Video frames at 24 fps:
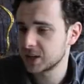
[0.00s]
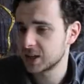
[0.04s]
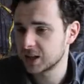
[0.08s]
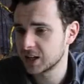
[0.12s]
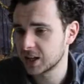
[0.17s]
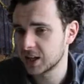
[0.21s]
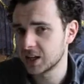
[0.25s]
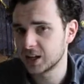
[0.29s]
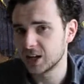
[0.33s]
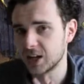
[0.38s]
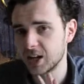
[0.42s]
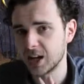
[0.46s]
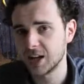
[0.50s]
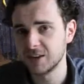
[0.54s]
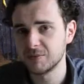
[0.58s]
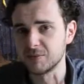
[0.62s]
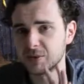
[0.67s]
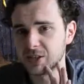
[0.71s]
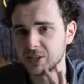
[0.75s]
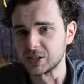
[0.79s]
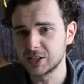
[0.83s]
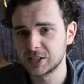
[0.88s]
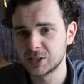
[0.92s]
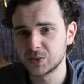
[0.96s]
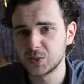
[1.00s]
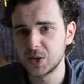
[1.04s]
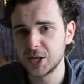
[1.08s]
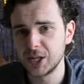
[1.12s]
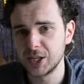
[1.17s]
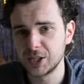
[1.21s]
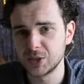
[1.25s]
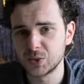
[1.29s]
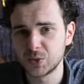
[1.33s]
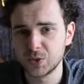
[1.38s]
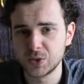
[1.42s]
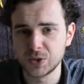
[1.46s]
then again I have been
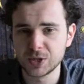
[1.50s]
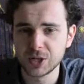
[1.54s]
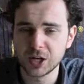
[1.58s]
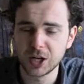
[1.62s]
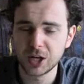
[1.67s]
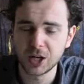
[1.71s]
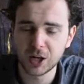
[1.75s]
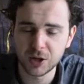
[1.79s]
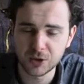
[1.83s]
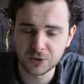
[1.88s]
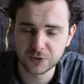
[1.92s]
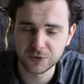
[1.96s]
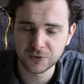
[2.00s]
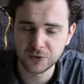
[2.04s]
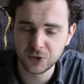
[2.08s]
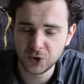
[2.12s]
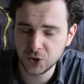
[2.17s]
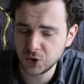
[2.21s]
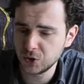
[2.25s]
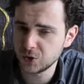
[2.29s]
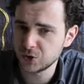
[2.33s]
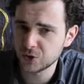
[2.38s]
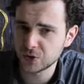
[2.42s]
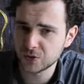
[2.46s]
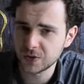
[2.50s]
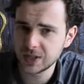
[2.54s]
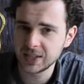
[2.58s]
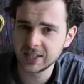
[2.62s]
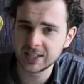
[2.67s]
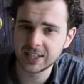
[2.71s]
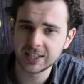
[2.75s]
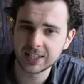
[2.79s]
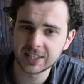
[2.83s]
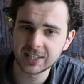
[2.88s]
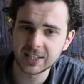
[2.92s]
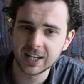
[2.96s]
swayed toward a lot of New York
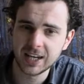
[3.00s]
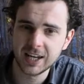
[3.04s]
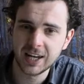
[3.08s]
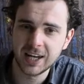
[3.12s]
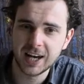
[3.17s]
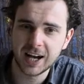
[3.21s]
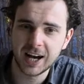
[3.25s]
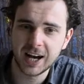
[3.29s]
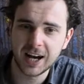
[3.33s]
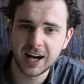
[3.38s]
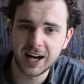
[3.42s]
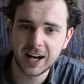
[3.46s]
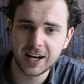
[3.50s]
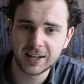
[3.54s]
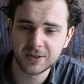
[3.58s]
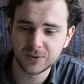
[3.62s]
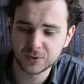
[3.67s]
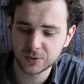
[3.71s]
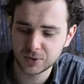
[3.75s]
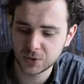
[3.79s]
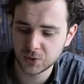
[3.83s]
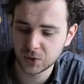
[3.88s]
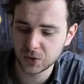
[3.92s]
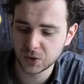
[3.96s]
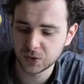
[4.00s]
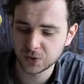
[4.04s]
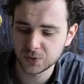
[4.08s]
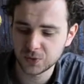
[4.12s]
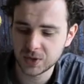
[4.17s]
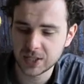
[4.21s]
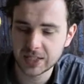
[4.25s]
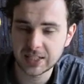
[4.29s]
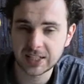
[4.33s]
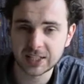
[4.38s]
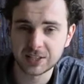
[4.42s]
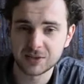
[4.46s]
Rieslings and also a lot of
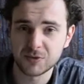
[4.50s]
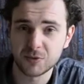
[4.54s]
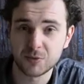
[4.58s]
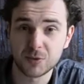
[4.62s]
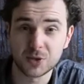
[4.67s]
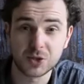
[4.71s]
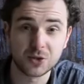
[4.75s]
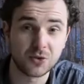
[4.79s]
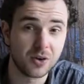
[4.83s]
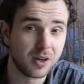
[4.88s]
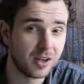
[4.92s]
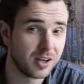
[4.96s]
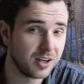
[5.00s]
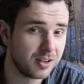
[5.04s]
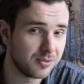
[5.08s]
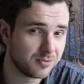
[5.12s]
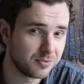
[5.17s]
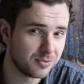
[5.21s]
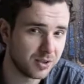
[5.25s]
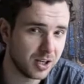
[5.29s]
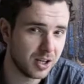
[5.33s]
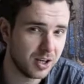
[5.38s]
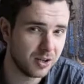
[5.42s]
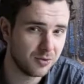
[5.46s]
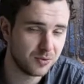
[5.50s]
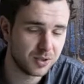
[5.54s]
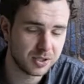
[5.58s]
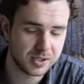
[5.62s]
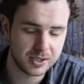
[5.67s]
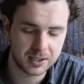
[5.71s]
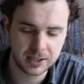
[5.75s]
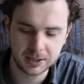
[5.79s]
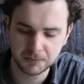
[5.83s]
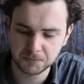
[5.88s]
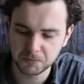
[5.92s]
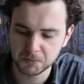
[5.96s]
Rieslings from Australia
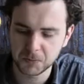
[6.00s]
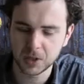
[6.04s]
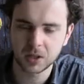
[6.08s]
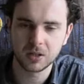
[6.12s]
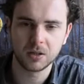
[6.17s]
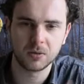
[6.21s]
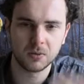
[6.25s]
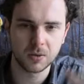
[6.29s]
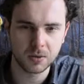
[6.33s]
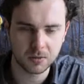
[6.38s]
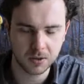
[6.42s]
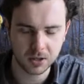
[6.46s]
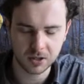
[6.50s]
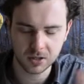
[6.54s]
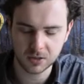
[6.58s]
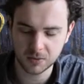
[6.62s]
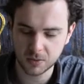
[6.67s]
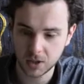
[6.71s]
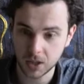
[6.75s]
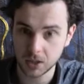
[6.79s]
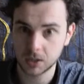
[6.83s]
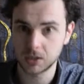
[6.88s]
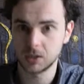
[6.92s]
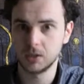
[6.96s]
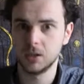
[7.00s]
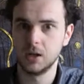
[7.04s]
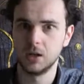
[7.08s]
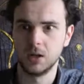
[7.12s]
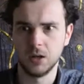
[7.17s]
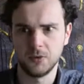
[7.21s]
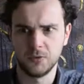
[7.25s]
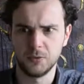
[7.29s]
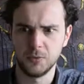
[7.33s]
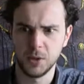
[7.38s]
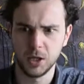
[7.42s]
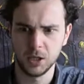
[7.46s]
recently. But anyway, that's
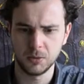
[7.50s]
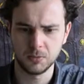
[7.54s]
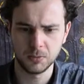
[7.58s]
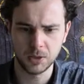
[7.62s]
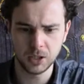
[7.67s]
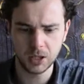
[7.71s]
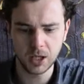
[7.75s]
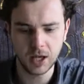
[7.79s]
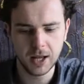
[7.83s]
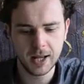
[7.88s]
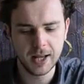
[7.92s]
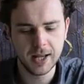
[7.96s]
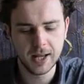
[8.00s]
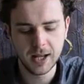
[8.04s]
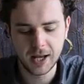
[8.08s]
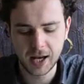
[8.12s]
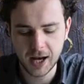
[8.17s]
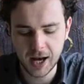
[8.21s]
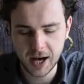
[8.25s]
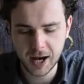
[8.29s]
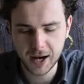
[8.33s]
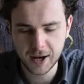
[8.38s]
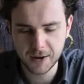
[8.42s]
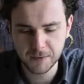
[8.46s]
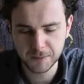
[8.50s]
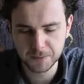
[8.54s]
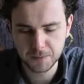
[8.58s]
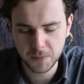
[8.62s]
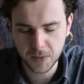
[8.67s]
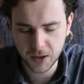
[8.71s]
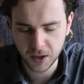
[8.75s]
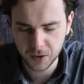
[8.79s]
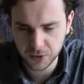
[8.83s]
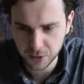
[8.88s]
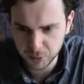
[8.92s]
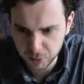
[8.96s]
enough about me.
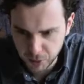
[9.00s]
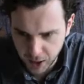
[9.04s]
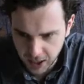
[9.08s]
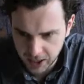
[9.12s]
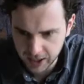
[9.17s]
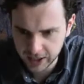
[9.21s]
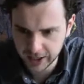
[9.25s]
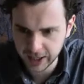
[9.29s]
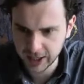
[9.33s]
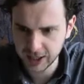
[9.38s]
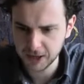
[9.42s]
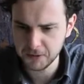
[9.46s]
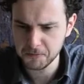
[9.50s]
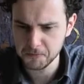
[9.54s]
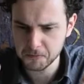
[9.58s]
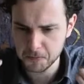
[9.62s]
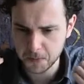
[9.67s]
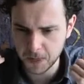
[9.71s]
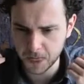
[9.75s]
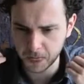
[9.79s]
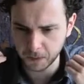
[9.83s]
On the palate here,